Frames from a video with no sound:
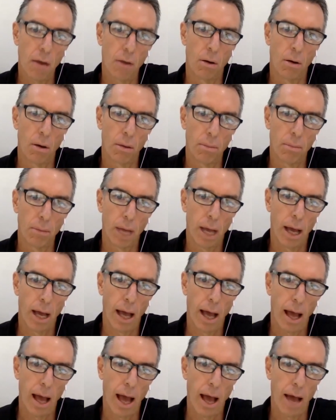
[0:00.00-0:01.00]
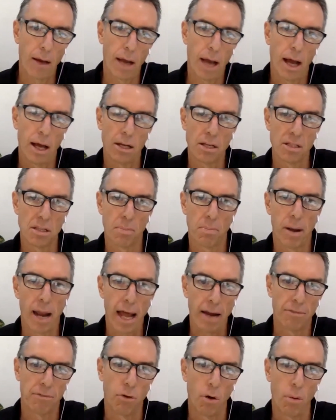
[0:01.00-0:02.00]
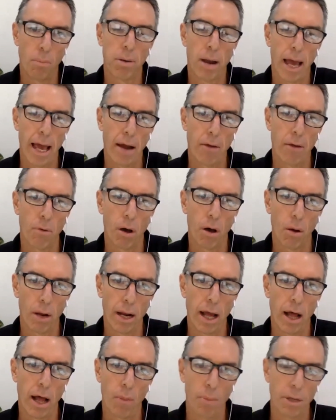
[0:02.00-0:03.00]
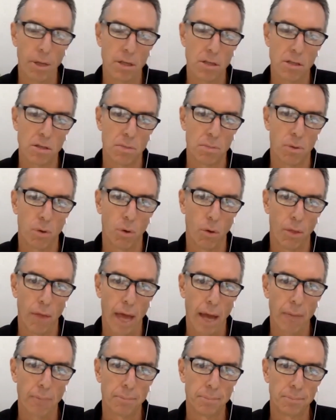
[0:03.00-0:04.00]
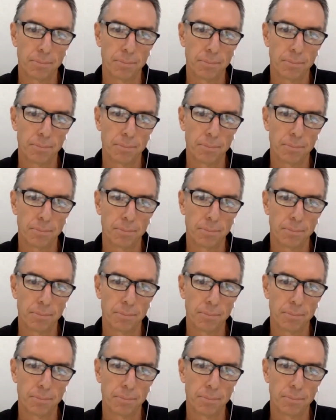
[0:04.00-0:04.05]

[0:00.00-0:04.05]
or how does the platform play a role in helping to support that?